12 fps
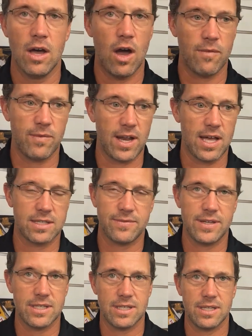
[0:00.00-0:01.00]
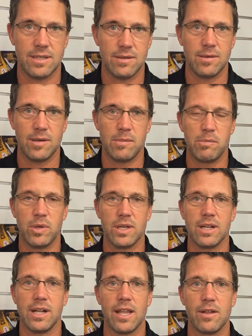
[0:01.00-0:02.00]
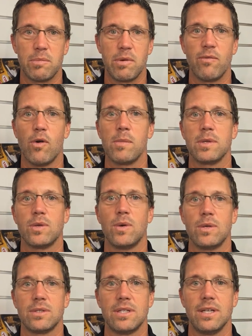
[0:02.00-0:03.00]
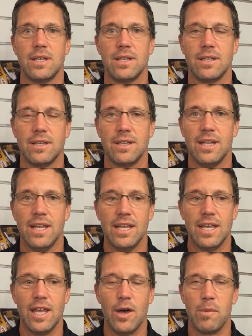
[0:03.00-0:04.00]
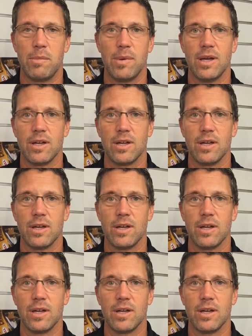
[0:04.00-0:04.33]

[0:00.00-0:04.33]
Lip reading: our philosophies in putting together performance oils to help